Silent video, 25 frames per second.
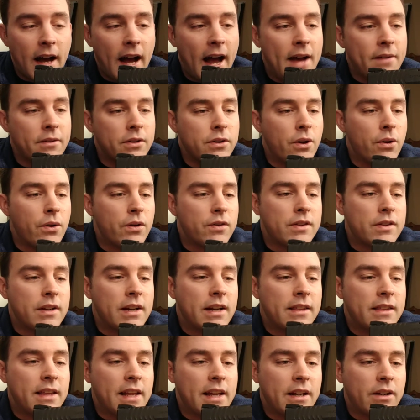I haven't noticed
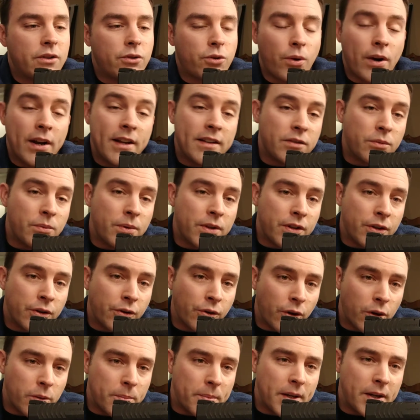anything crazy with the
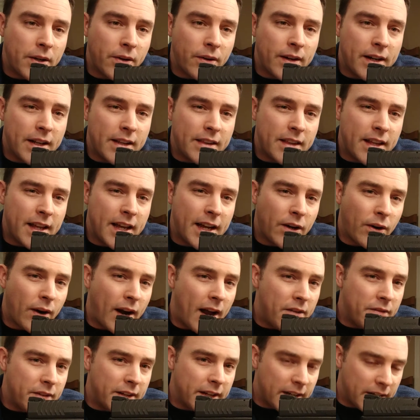grouping or anything, or
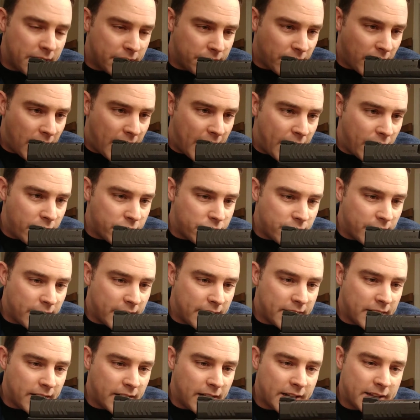having any flyers or
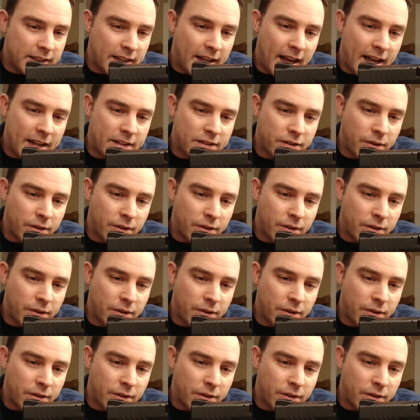anything like that.